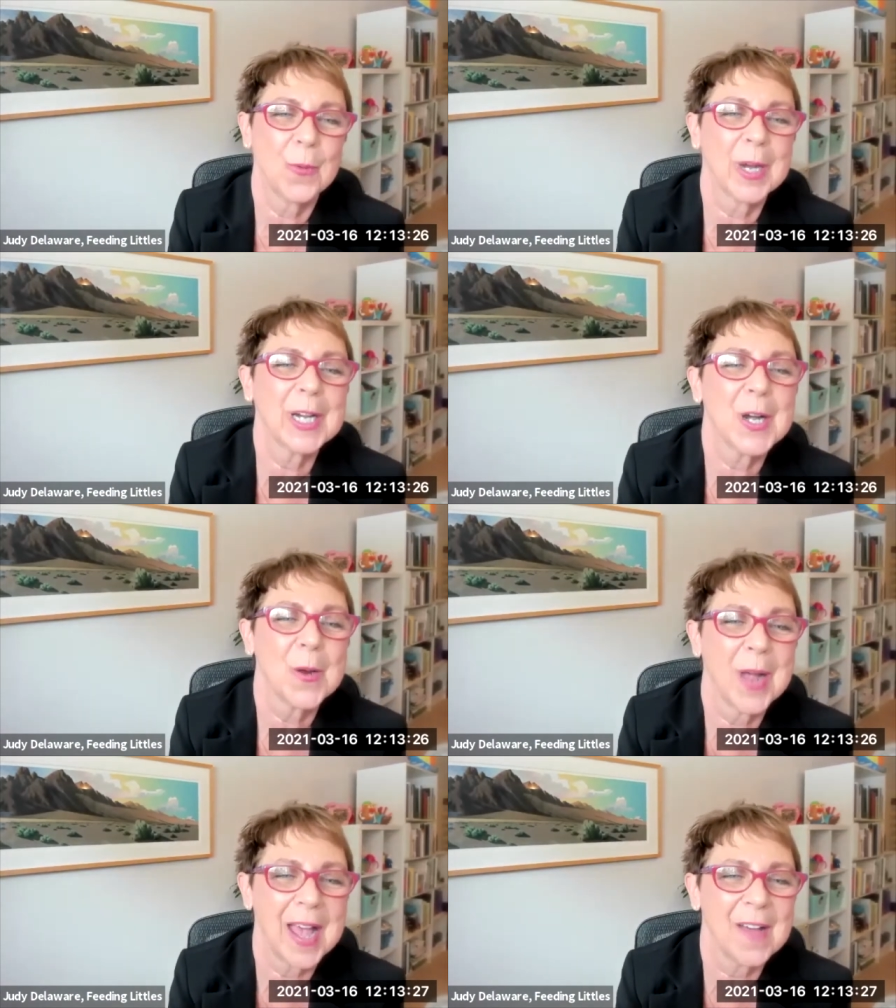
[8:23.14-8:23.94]
Where
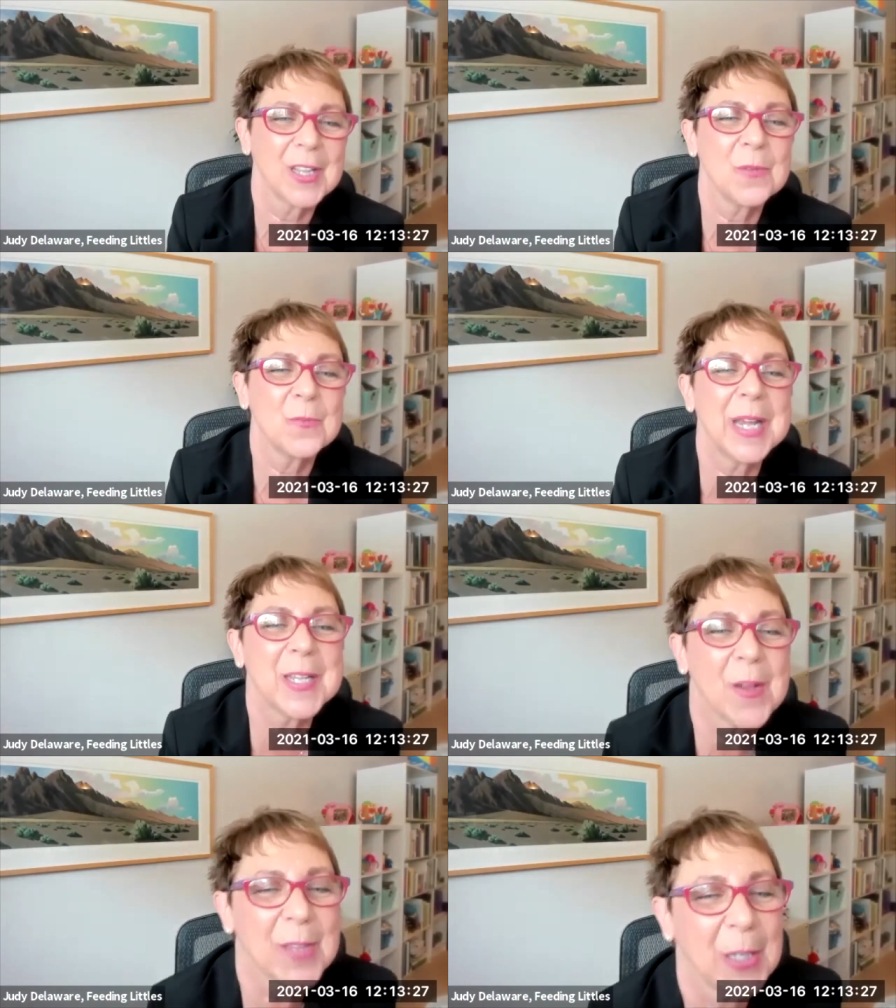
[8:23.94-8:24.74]
Evelyn, we
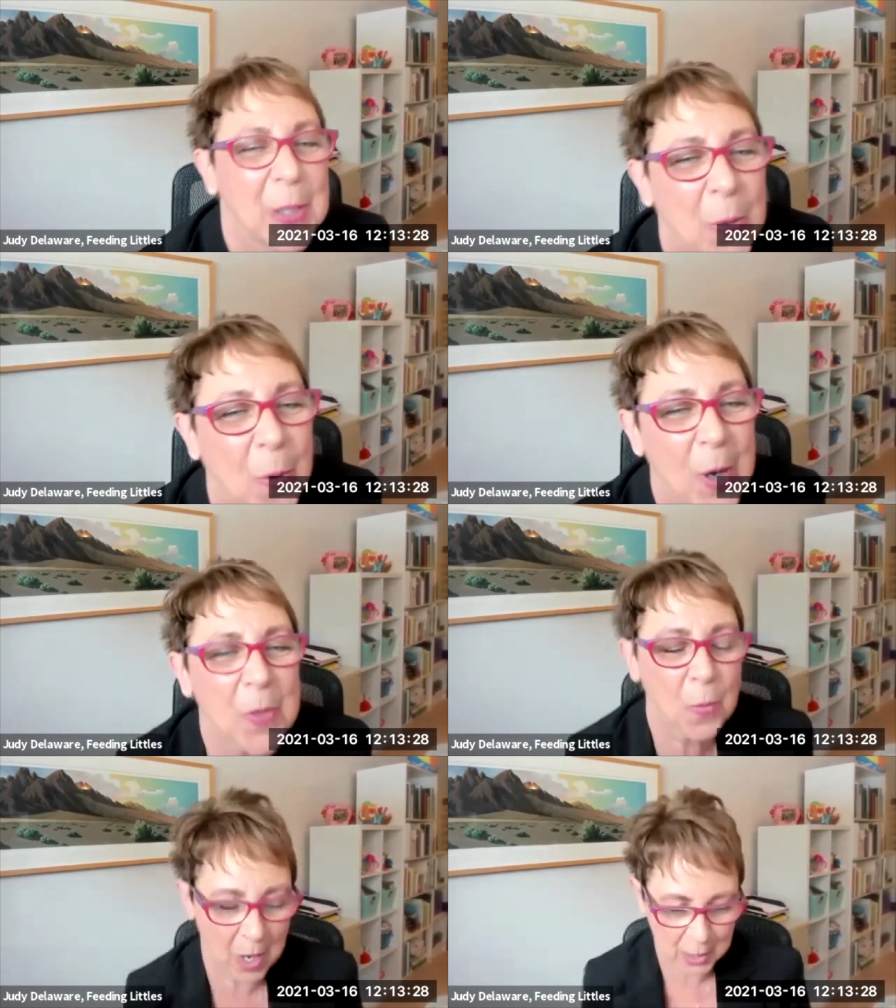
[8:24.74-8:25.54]
know that you're
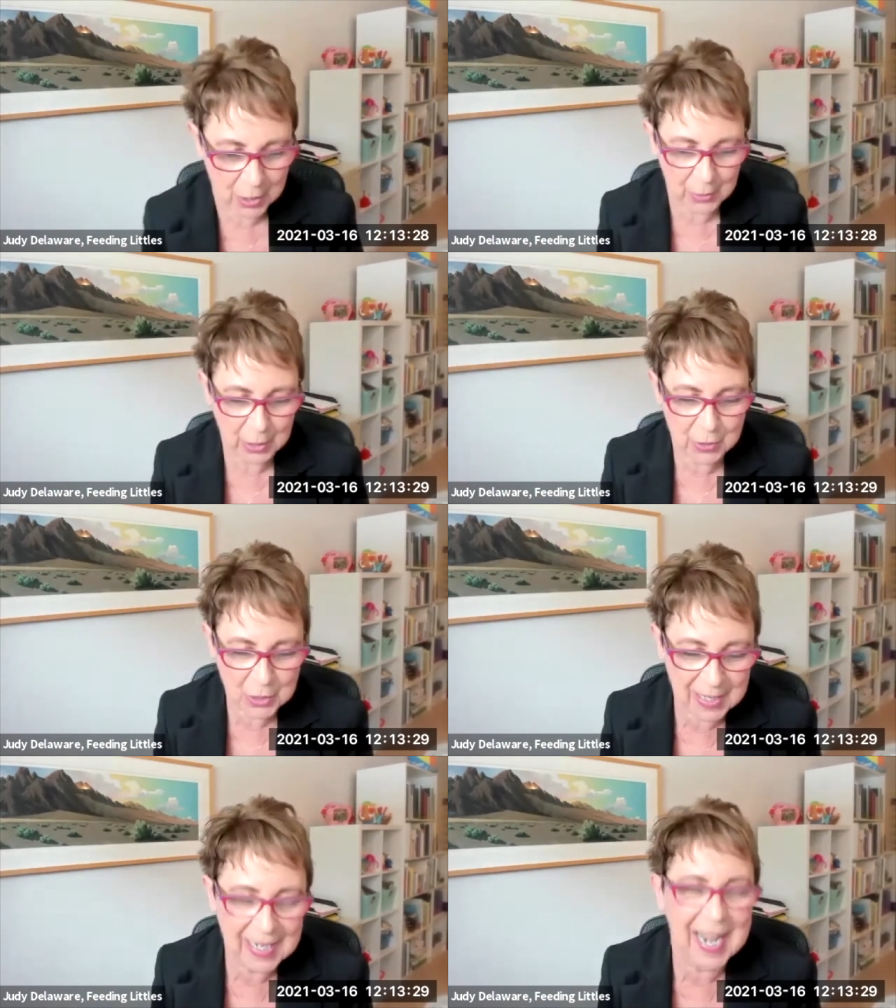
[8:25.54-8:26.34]
the one who
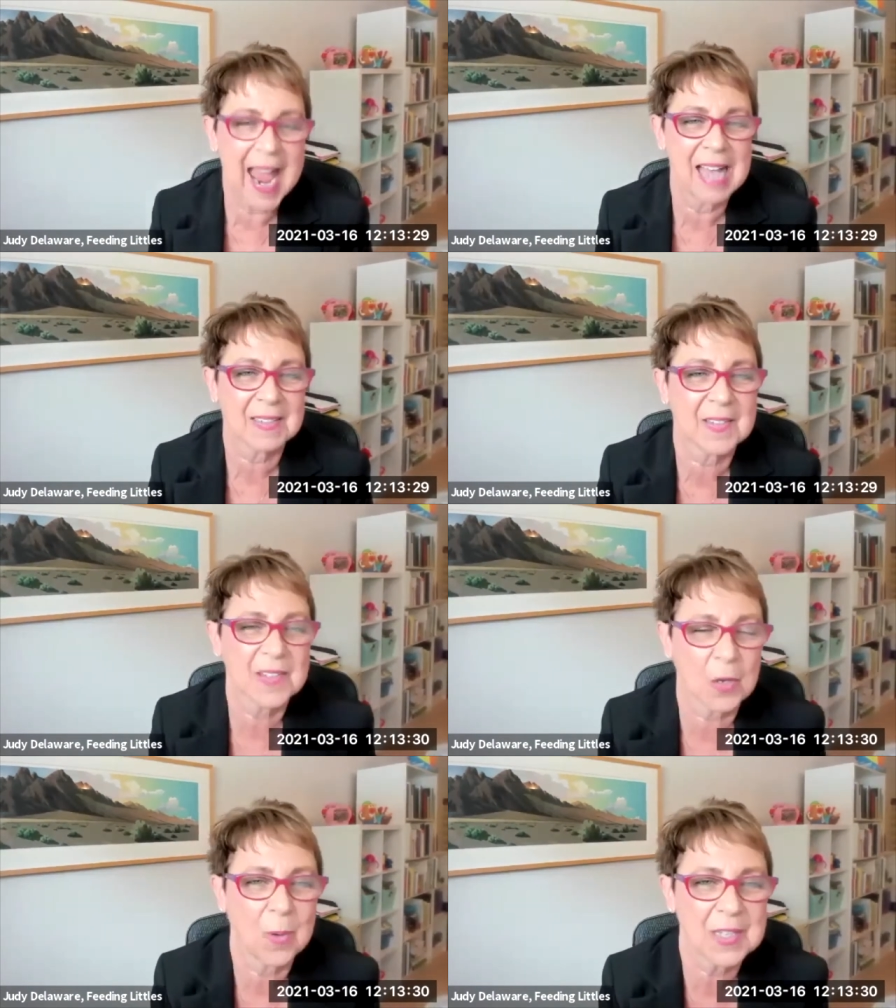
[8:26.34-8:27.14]
usually asks
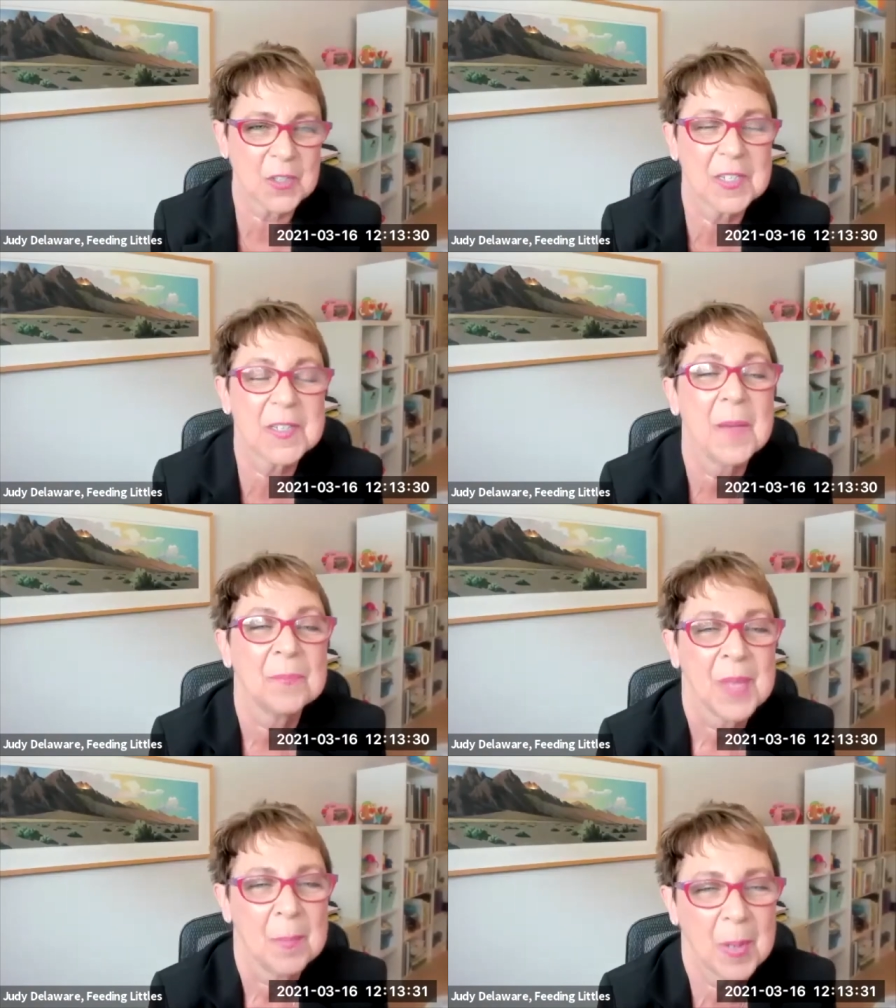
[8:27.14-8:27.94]
the questions,
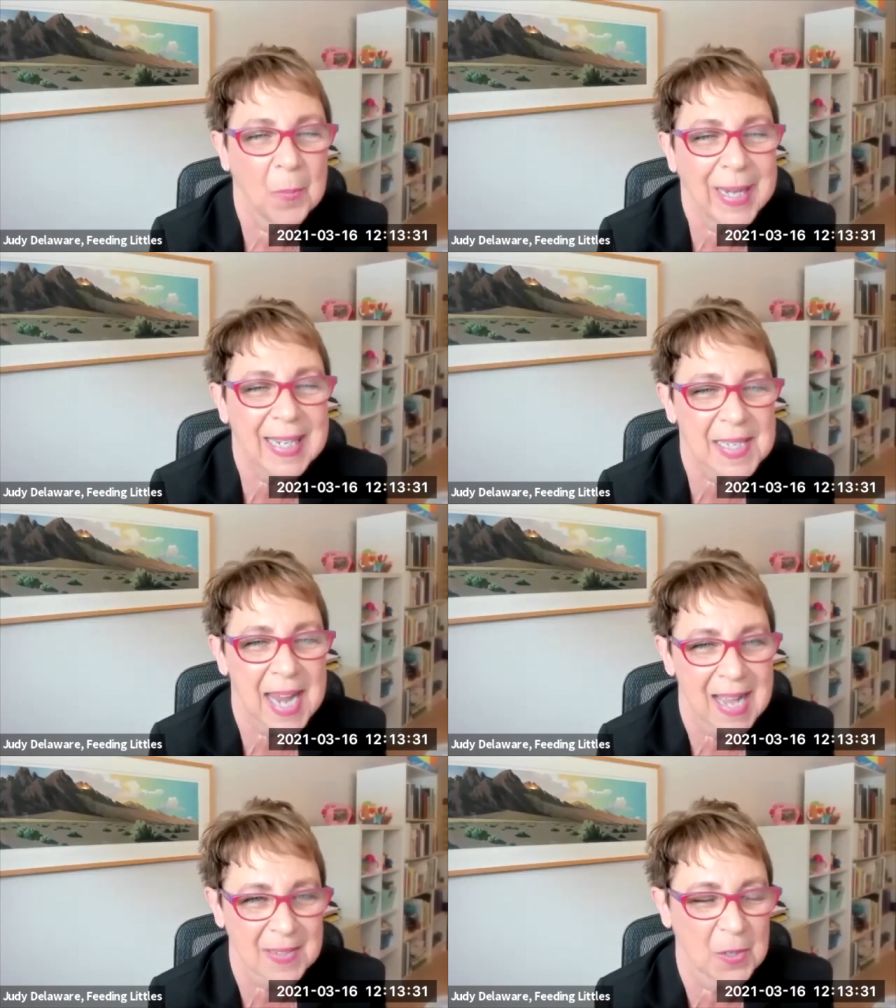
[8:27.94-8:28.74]
but we get
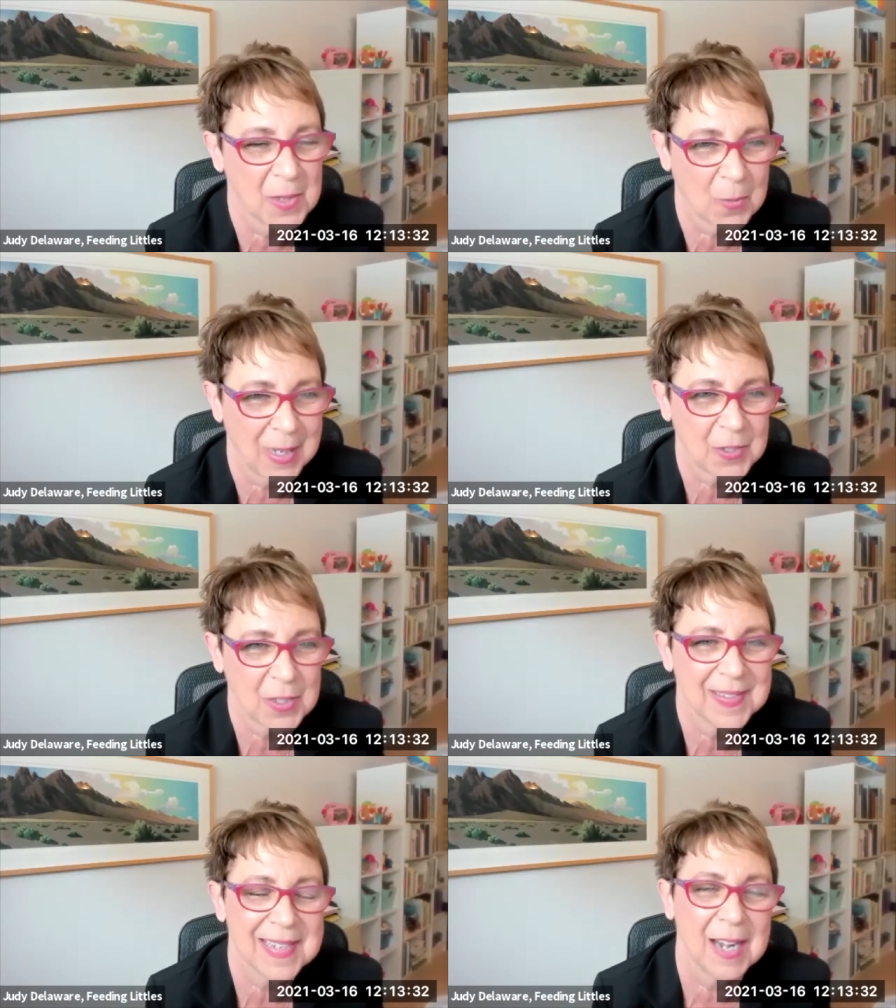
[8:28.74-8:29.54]
to ask you the
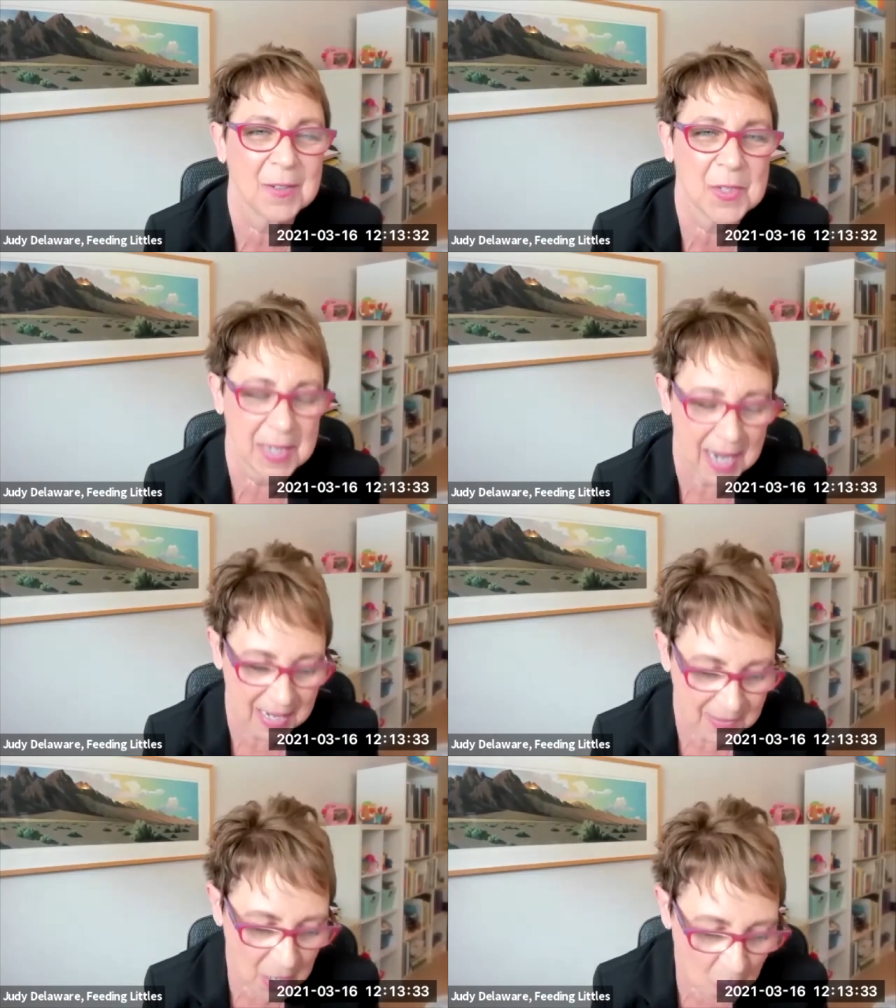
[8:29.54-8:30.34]
questions now
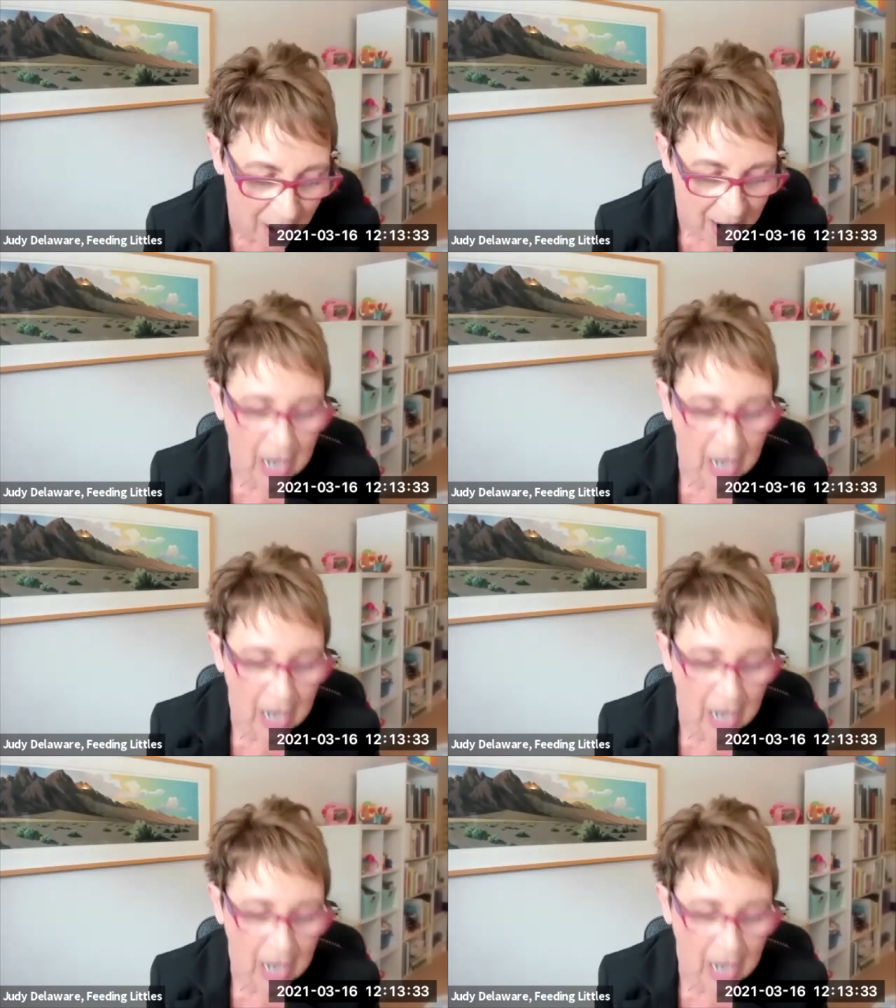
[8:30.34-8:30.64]
today. So yeah.